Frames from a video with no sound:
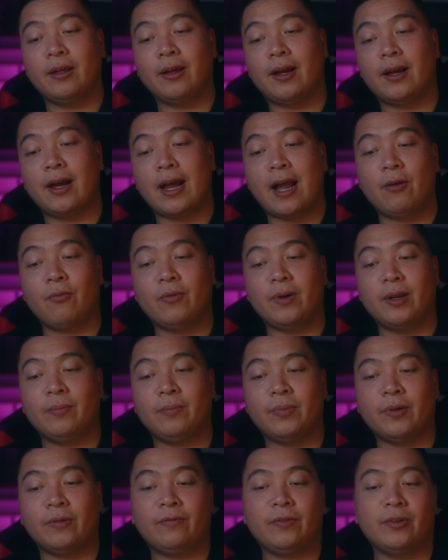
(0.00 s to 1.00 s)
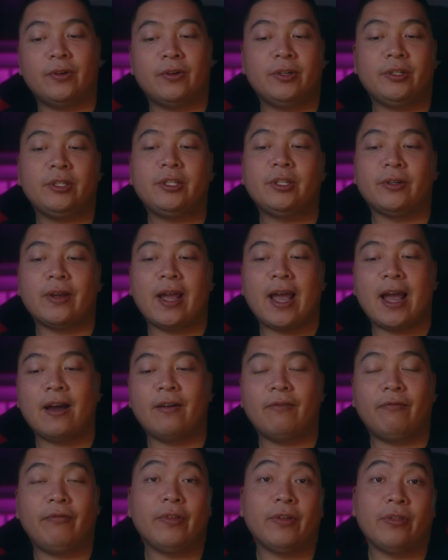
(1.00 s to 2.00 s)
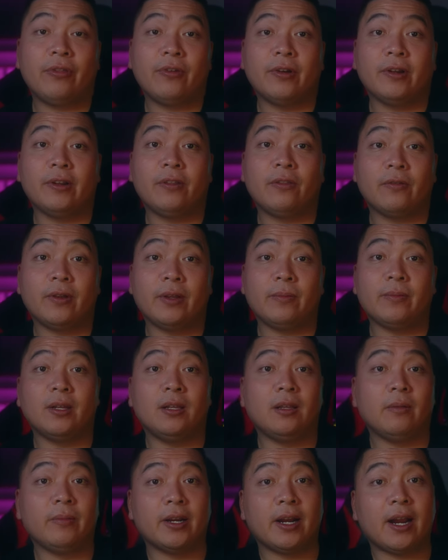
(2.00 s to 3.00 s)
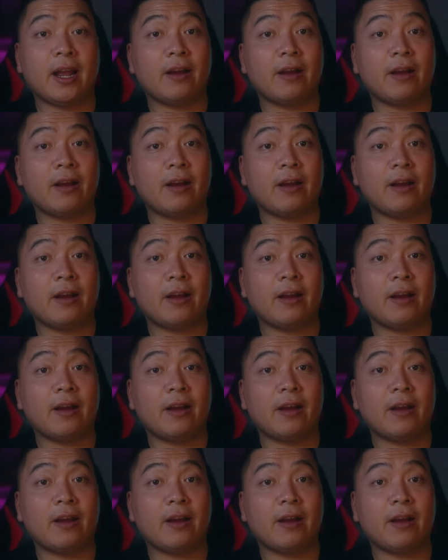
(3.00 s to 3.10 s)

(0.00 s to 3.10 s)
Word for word: uh, I would prefer to have the 33 millimeter